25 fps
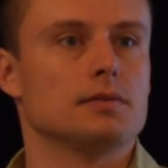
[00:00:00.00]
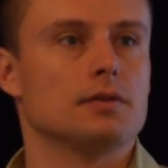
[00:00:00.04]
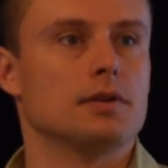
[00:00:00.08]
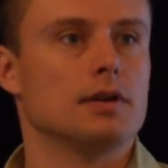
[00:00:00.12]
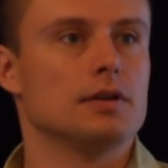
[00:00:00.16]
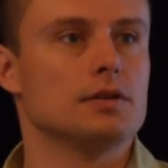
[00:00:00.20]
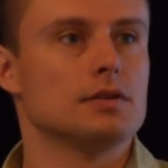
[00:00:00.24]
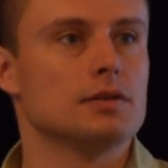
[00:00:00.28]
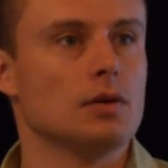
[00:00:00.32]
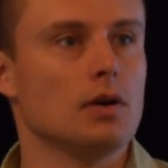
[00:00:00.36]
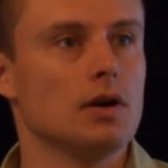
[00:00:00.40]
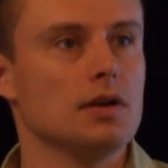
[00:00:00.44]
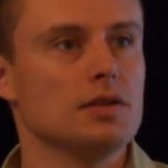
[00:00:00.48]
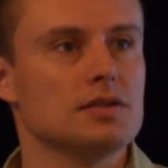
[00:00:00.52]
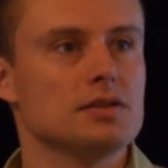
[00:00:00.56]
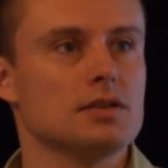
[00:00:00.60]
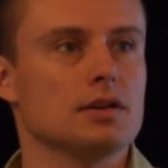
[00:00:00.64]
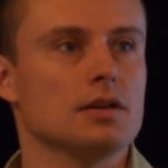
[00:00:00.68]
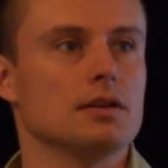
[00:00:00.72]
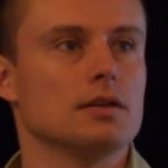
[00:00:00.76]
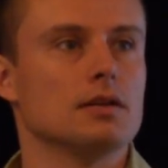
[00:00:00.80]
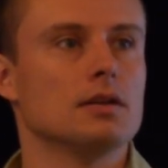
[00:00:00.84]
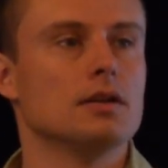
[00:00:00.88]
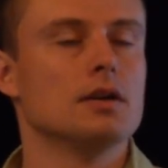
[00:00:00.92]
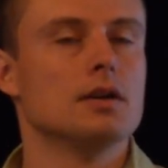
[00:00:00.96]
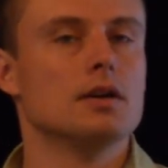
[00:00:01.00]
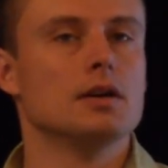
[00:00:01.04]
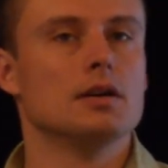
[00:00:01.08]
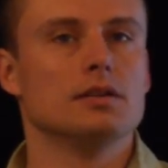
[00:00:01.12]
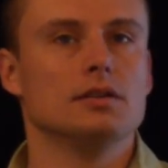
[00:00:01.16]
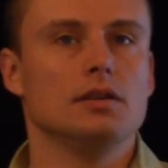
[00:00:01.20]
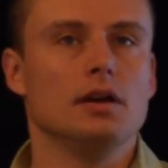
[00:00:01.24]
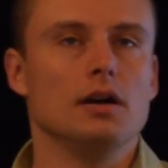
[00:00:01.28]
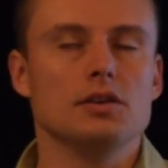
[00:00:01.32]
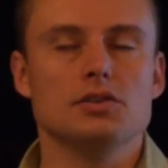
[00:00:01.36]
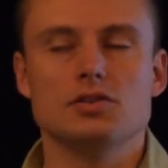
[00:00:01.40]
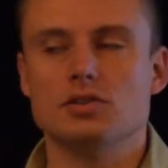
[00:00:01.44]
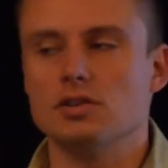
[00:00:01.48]
Right? So all of a sudden,
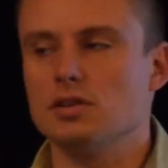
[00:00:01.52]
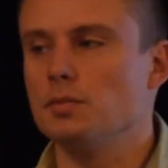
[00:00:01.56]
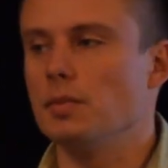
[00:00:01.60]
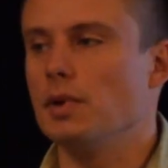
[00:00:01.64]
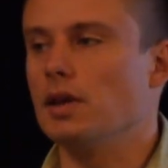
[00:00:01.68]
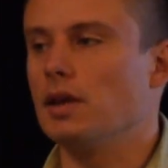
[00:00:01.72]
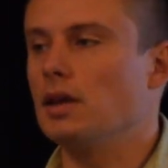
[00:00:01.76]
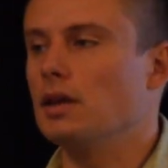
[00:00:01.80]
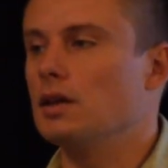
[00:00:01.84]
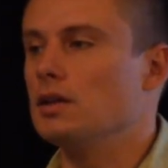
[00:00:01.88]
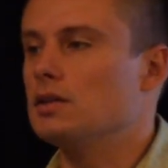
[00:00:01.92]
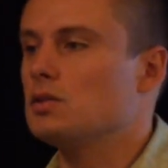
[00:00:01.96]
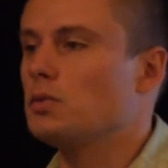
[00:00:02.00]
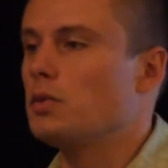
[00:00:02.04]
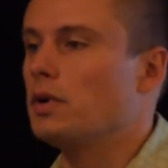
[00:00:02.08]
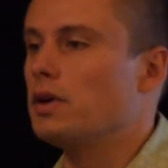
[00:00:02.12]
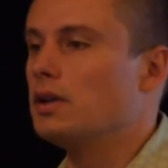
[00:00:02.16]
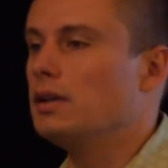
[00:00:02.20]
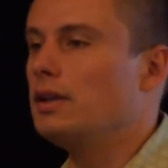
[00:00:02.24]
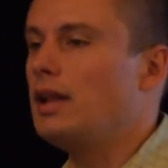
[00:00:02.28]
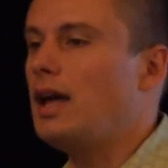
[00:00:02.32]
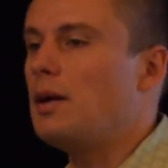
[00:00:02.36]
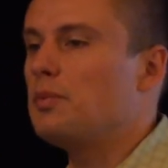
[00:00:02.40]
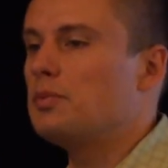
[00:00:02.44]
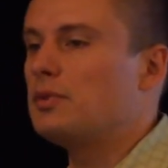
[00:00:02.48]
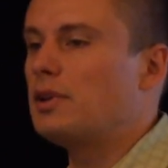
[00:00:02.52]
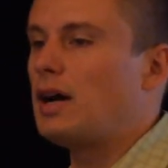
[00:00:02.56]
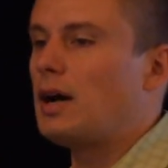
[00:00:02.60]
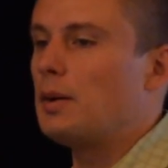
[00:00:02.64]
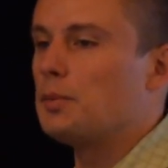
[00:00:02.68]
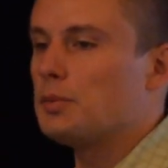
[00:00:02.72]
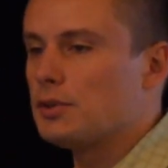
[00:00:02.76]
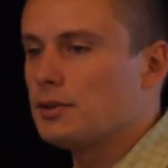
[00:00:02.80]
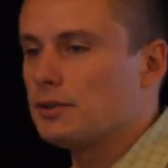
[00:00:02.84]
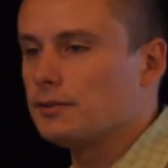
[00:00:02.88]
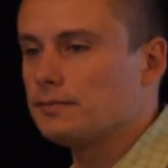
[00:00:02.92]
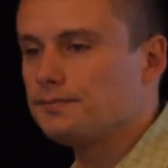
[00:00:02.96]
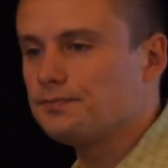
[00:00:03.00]
touch is making its way to
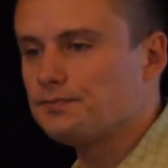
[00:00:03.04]
laptops.